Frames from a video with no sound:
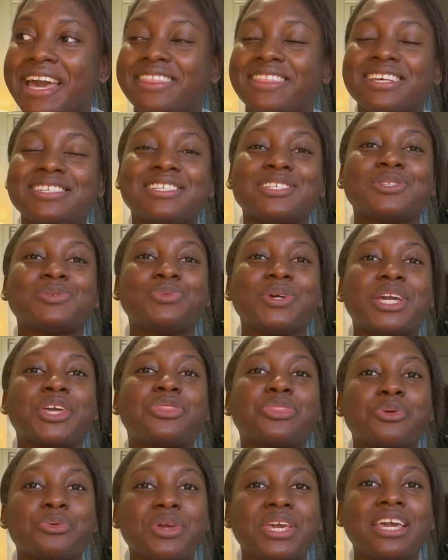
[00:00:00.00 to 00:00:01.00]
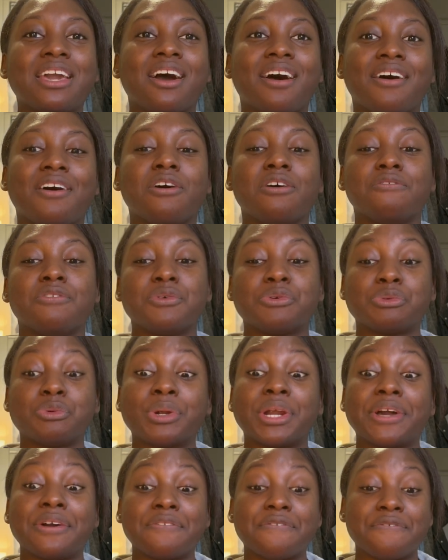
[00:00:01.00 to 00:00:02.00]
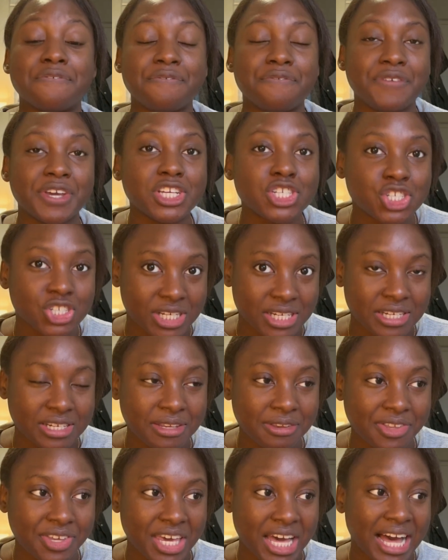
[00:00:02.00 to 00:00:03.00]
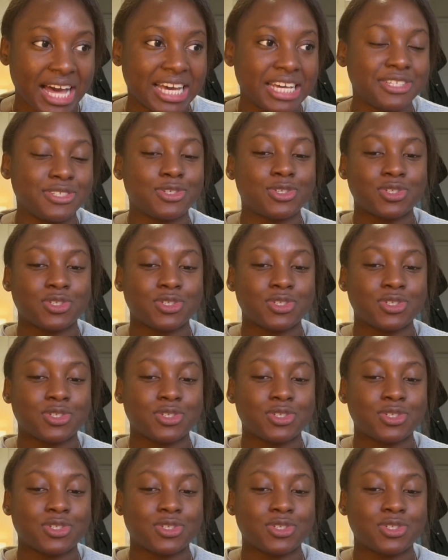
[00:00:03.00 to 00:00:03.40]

And this is week 3 of revision, guys.